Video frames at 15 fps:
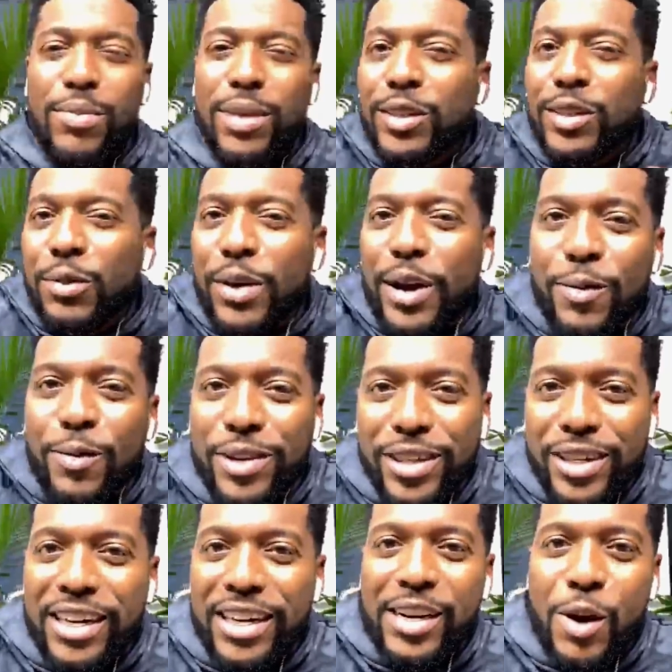mess around with
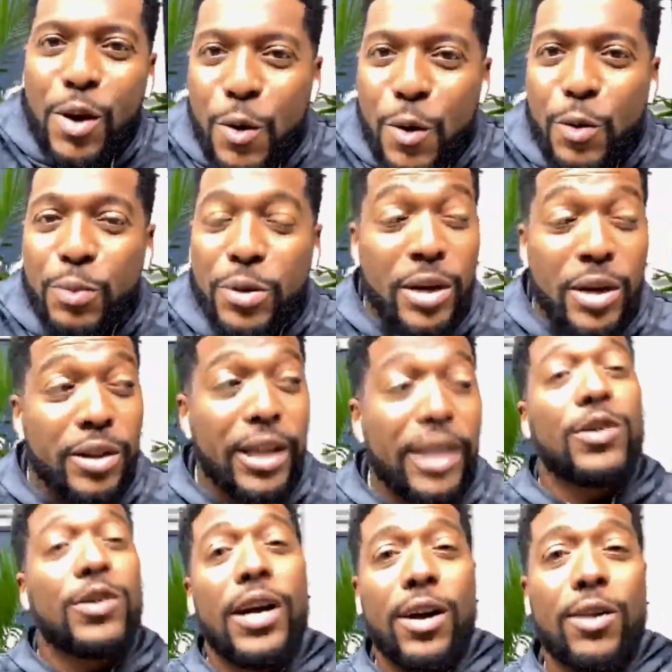it at home.
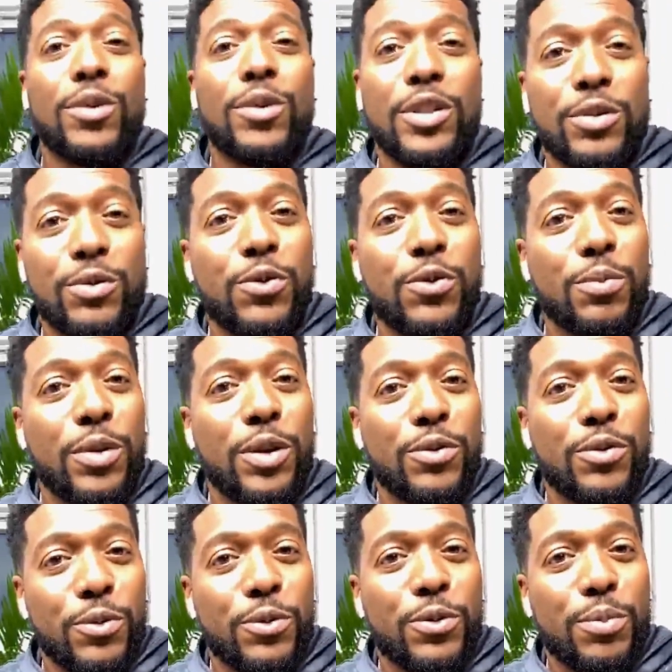That's how I was for me
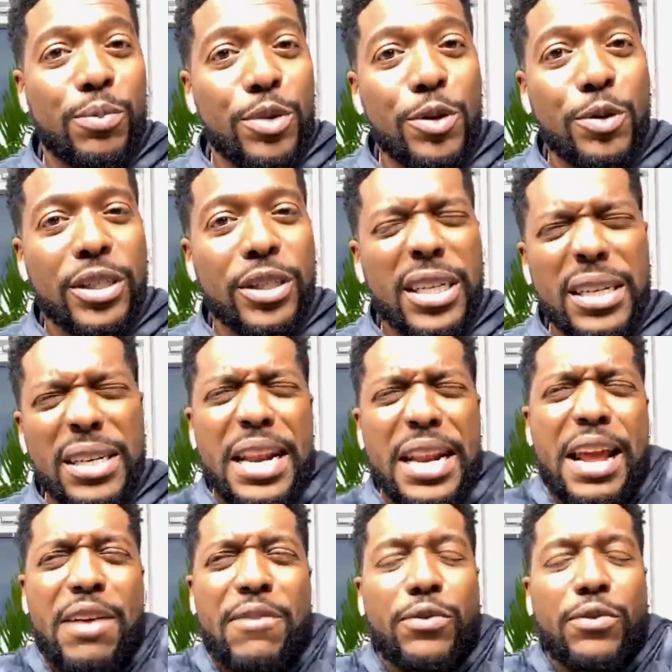for music.
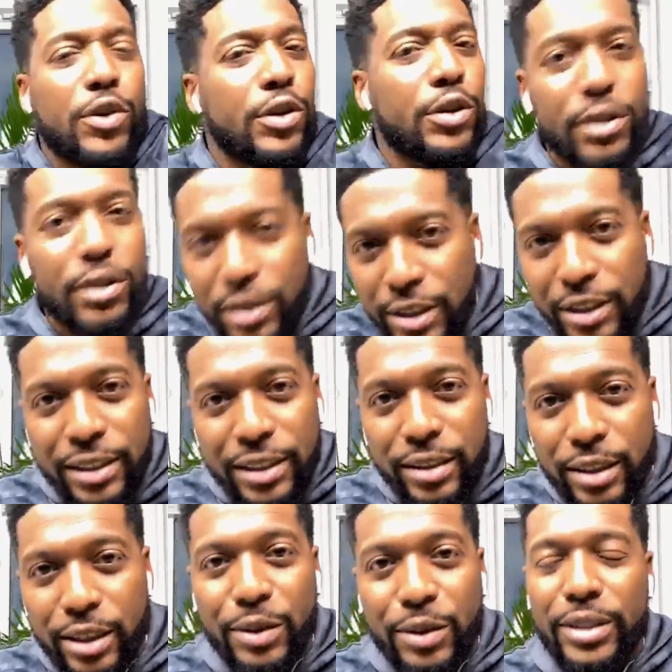Never took
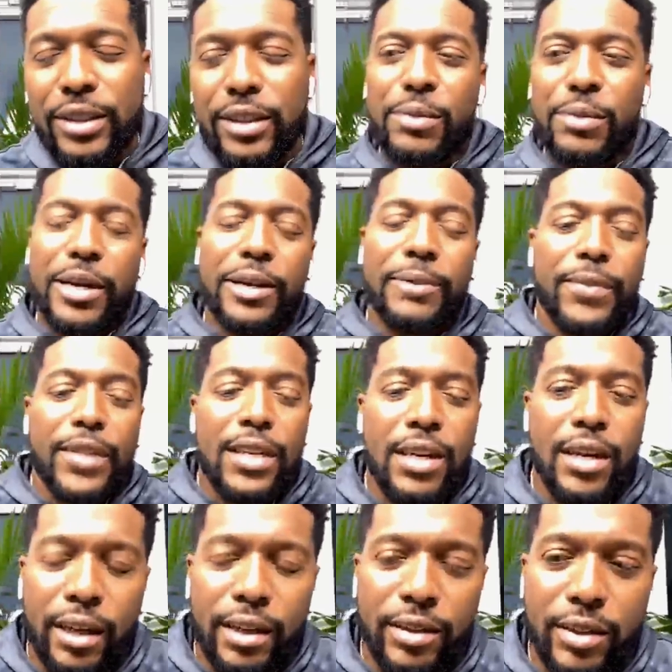it seriously, man.
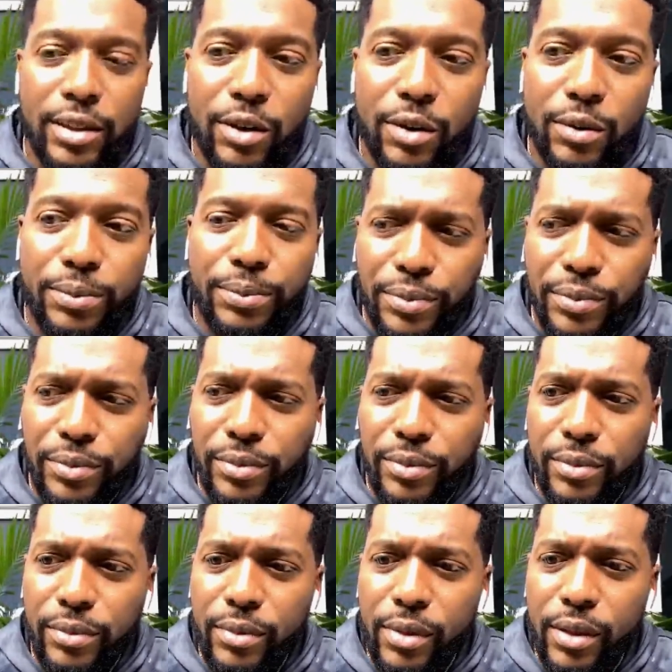And so,
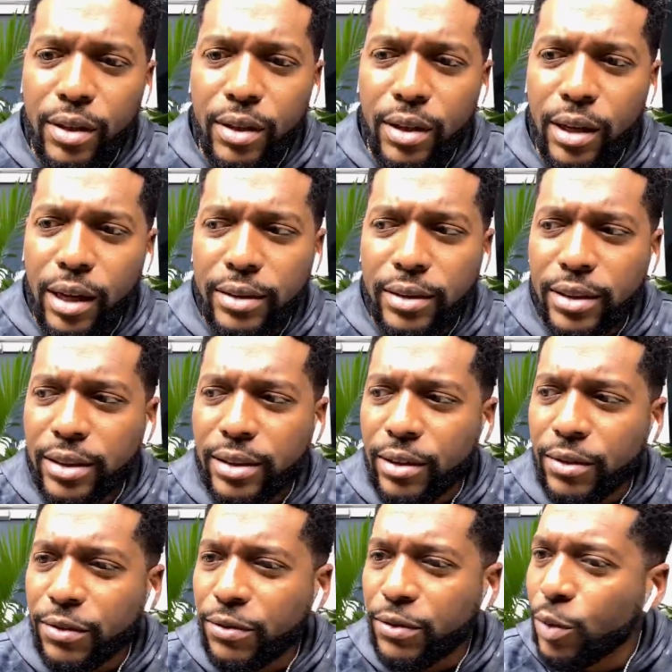uh, just
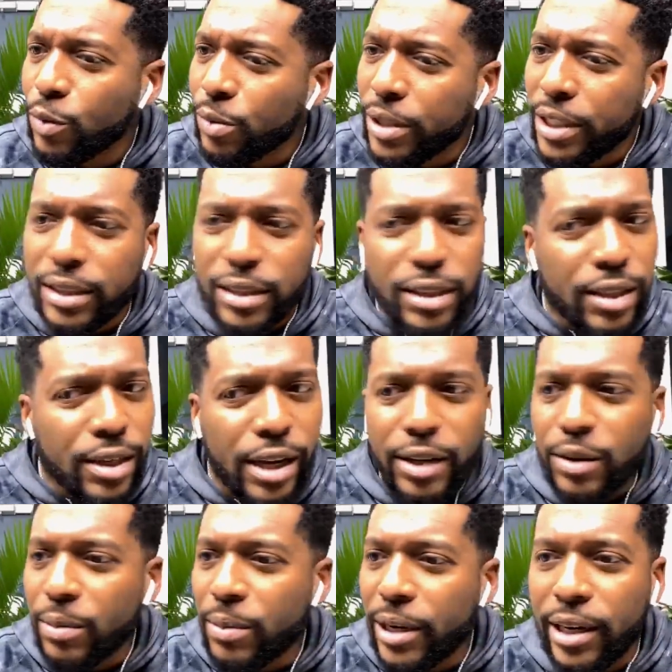a few weeks
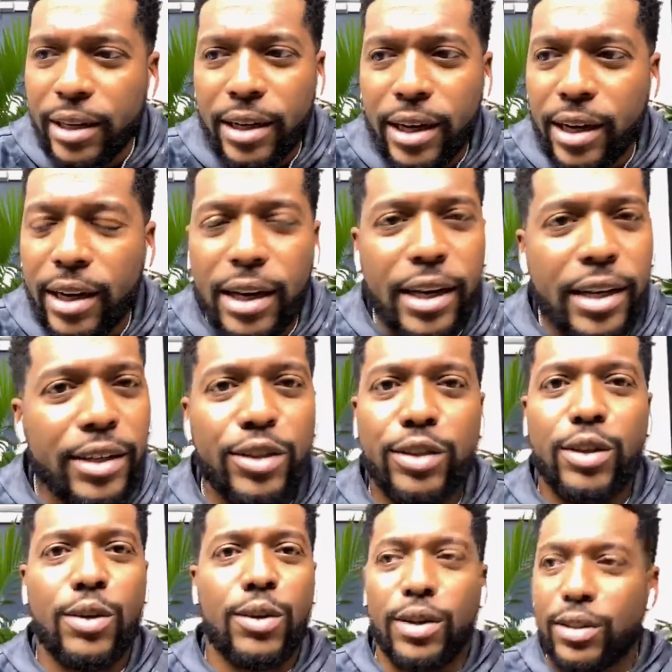later, man, I had a
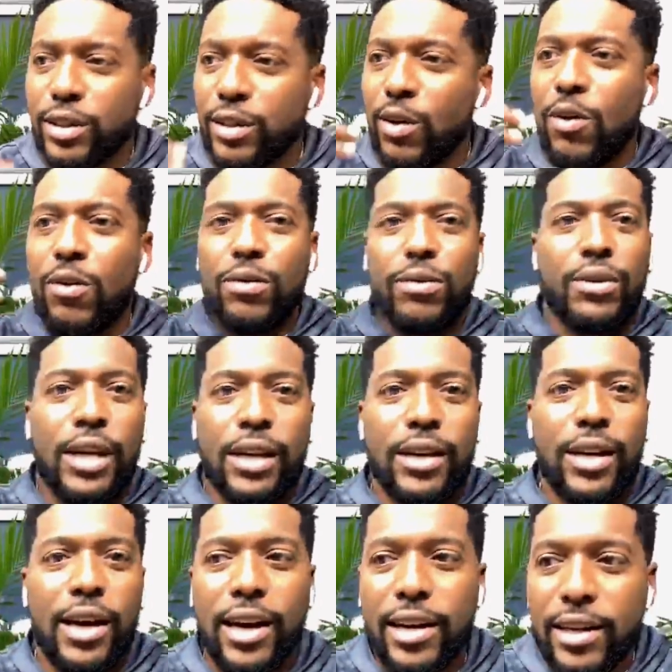show a song
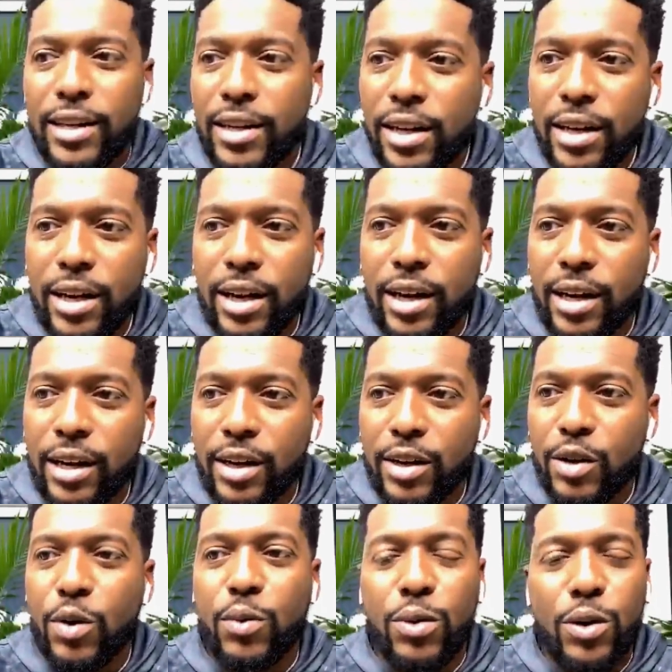that I uh,
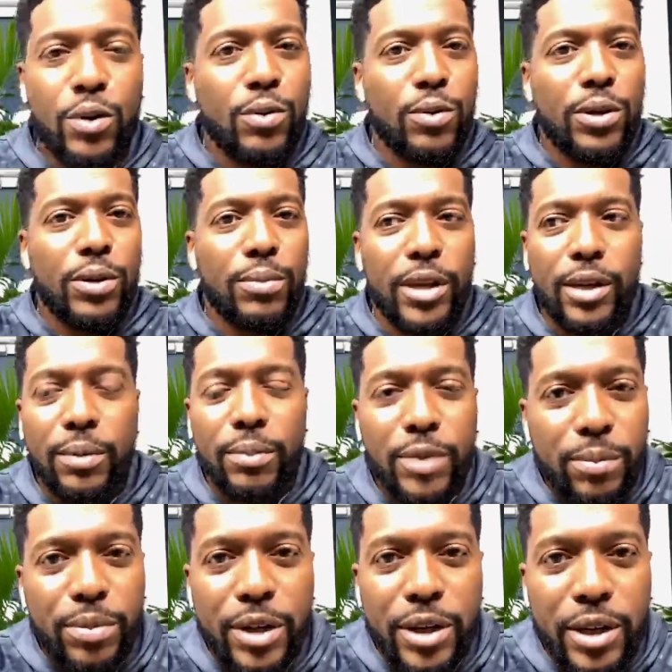co-wrote with my
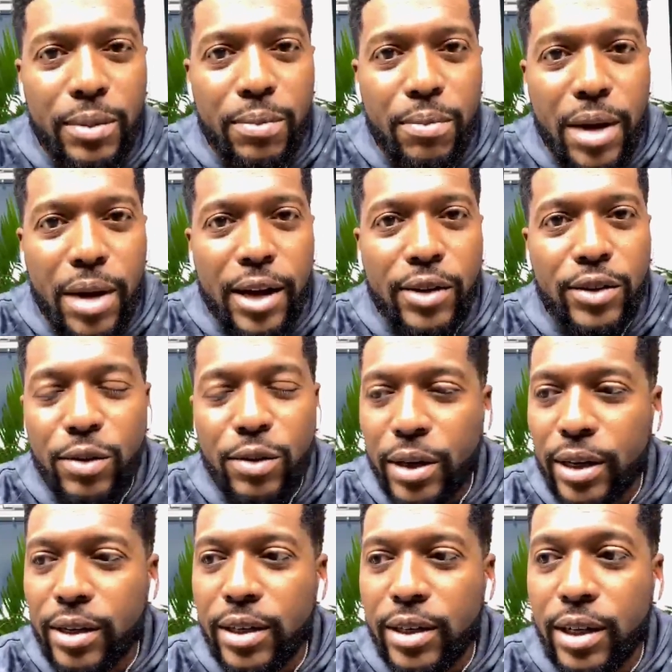my buddy Miles
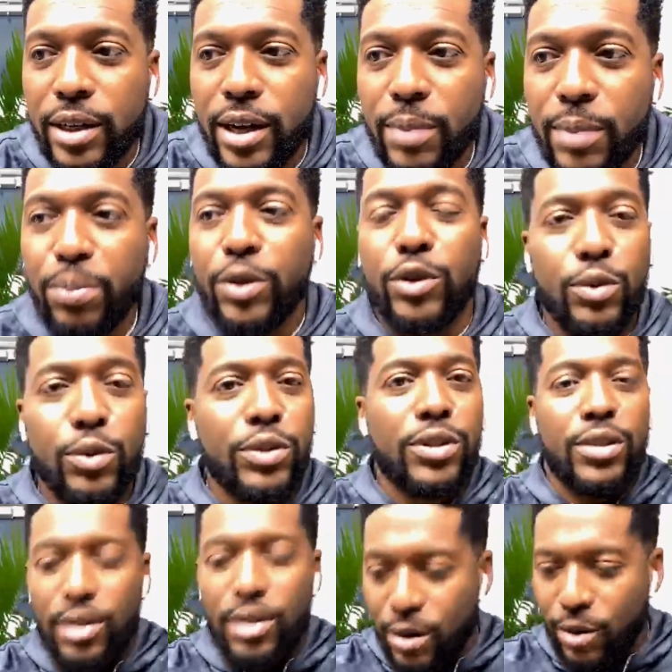Gregley, and I
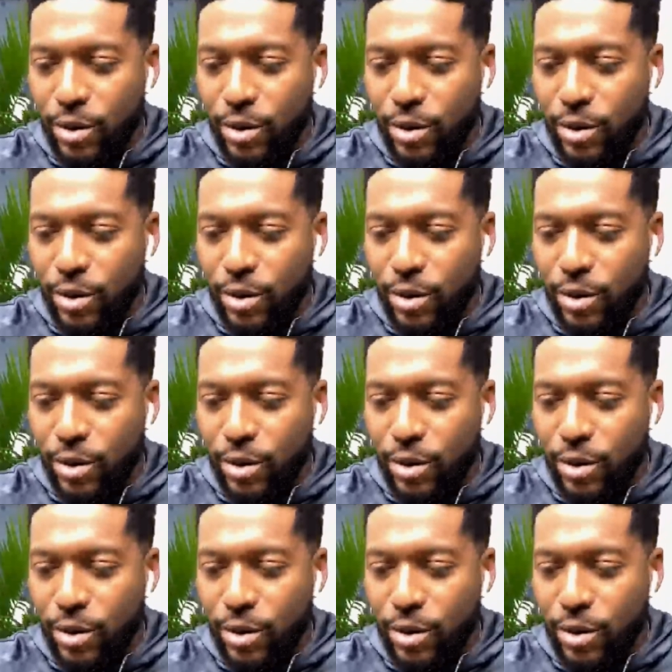produced